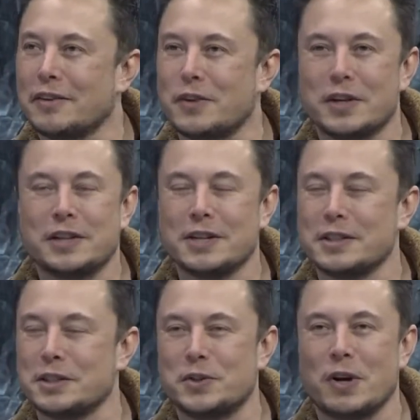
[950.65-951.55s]

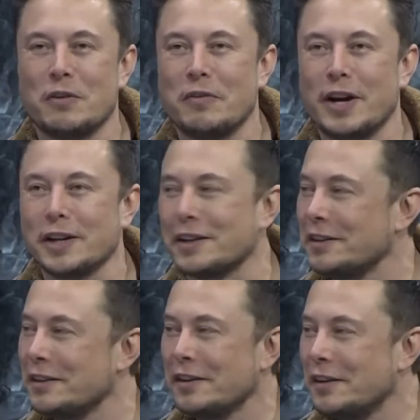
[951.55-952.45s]
Tesla's a drama magnet.
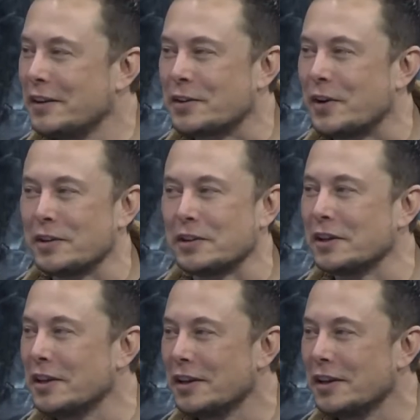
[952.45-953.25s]
It's crazy.